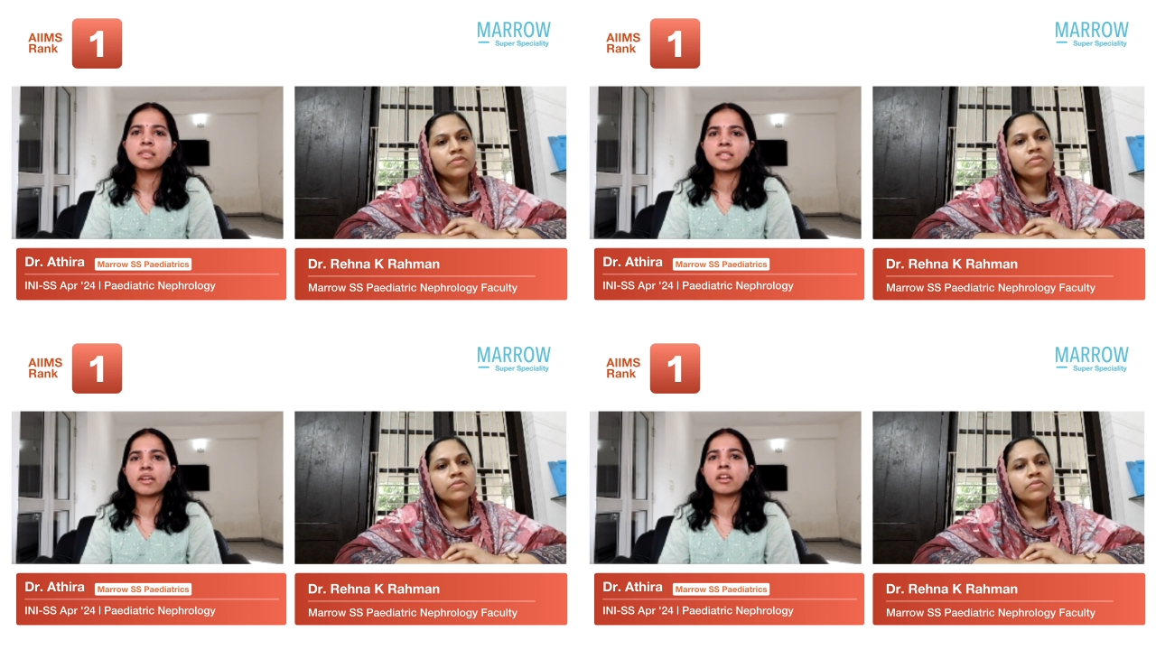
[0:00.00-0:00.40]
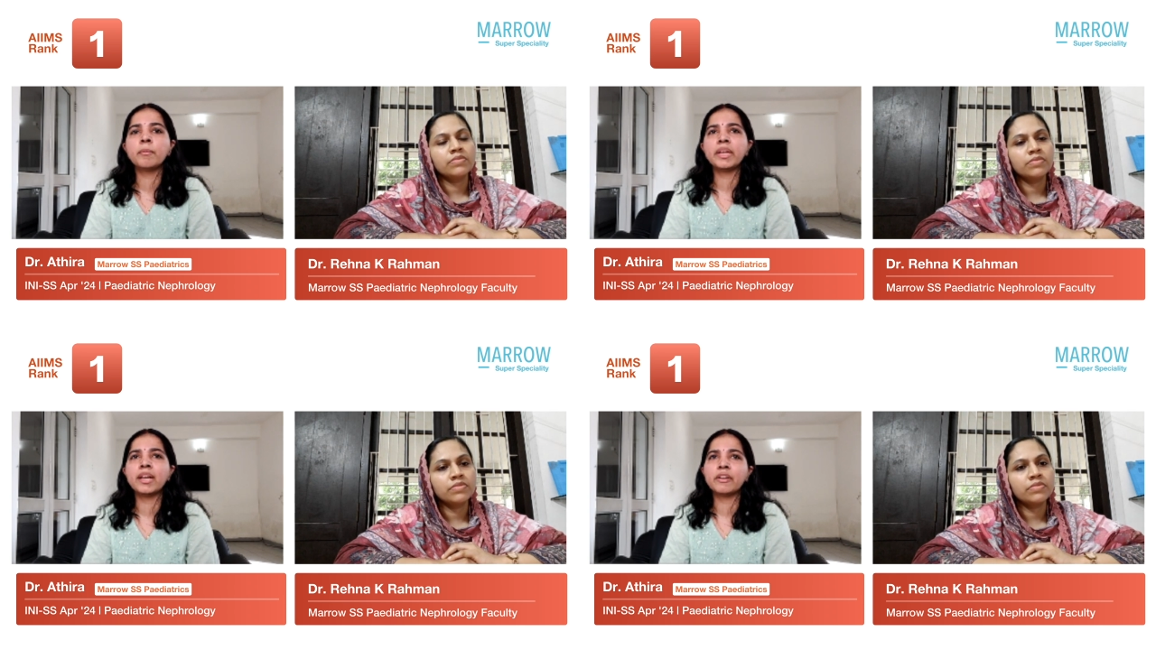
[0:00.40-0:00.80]
Speaker 1: is general
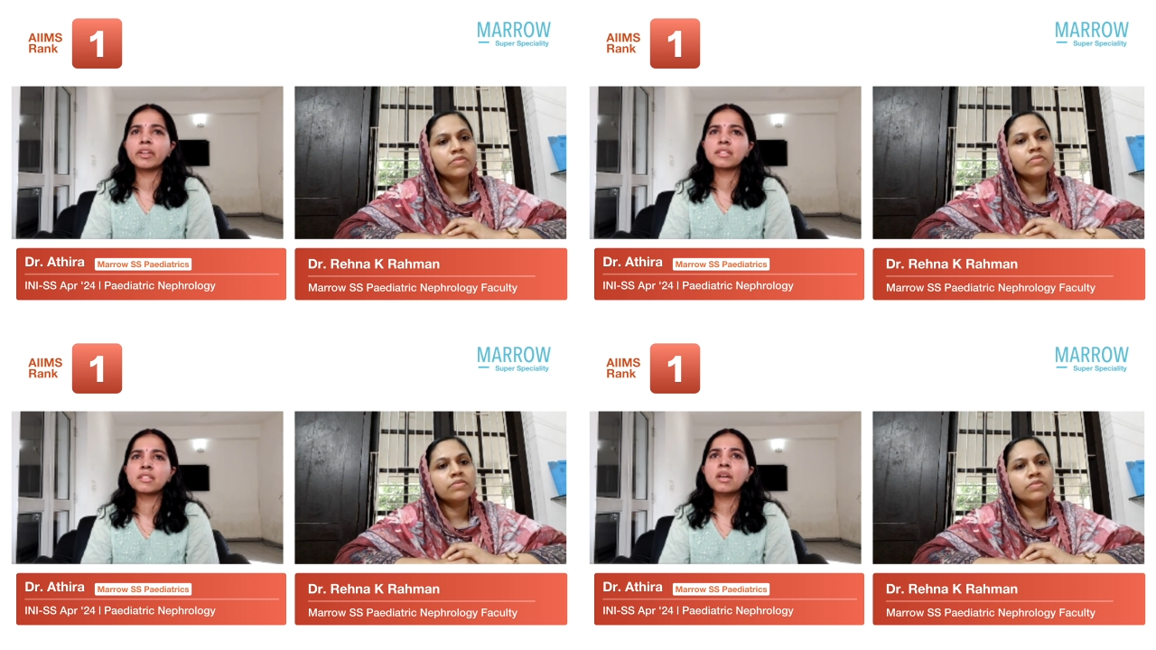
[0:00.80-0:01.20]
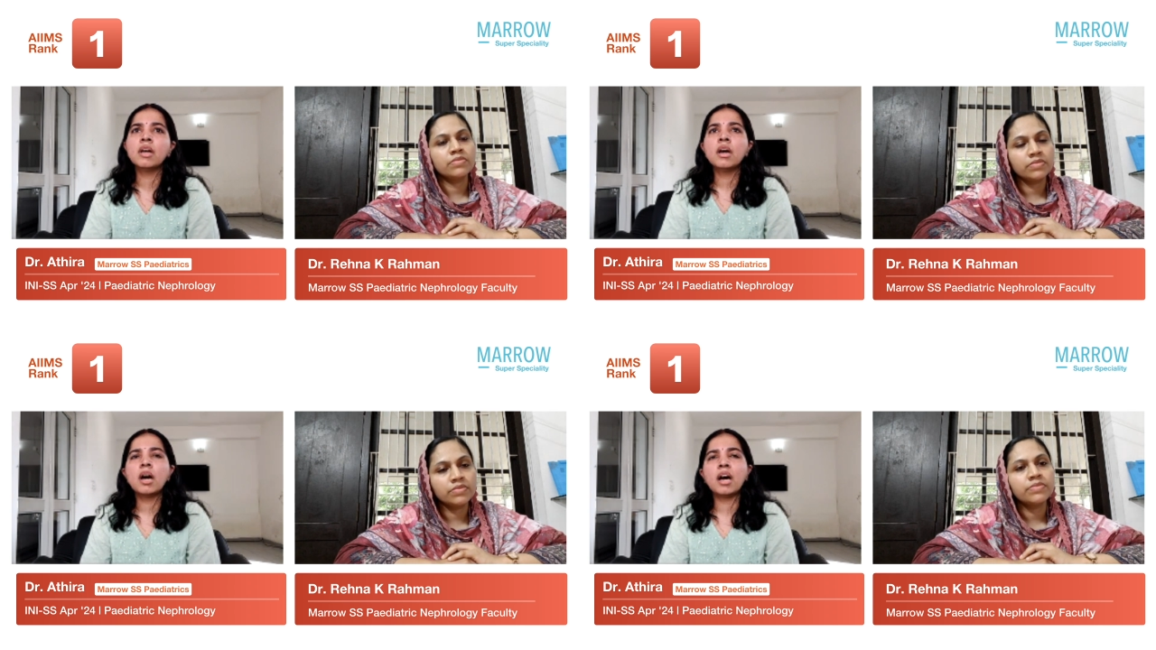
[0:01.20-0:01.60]
pediatrics
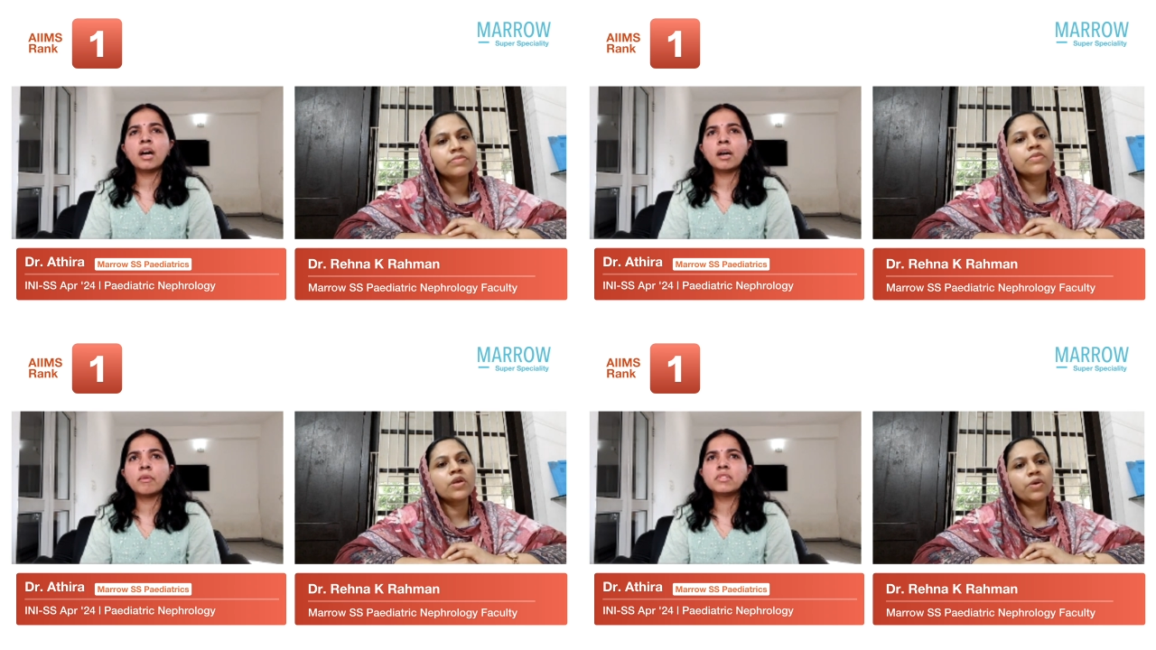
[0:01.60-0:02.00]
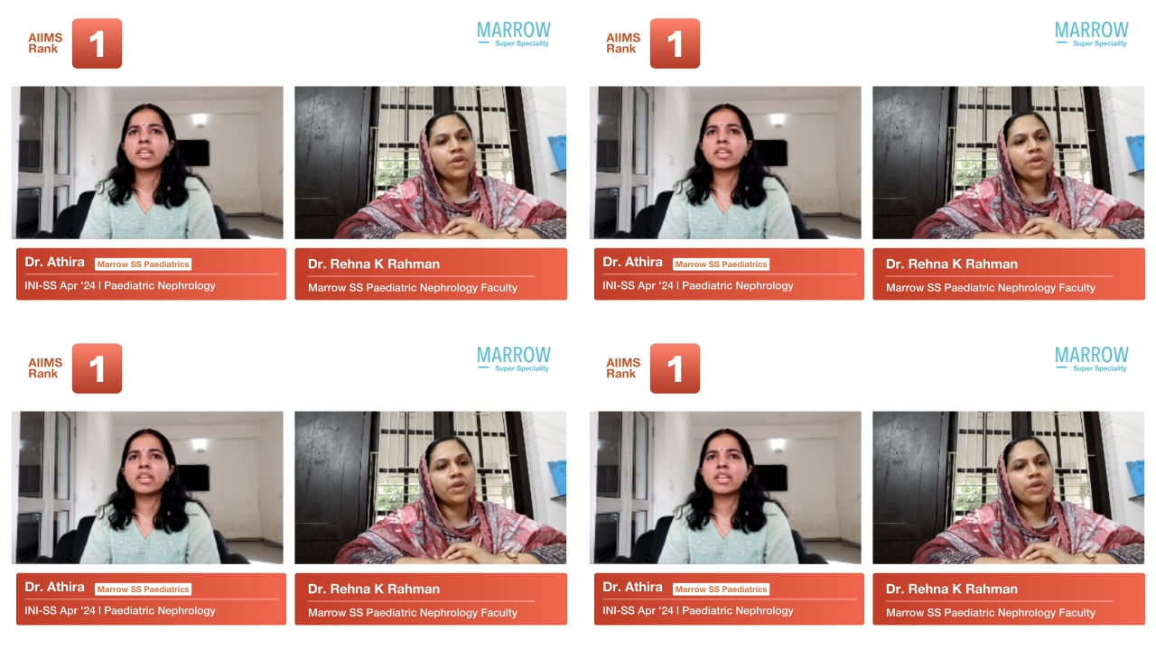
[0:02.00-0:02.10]
uh, okay.